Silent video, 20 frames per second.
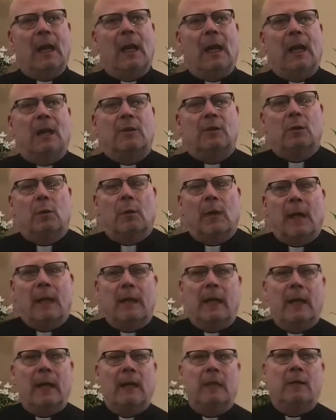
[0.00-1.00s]
And so what I'd
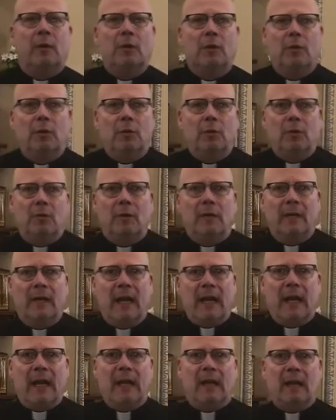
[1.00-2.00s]
like to do
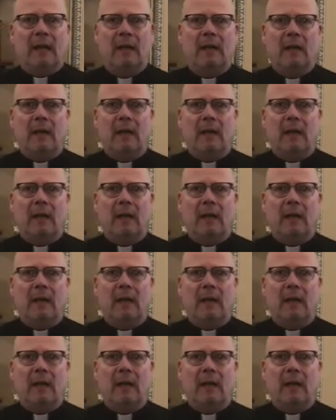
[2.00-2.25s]
today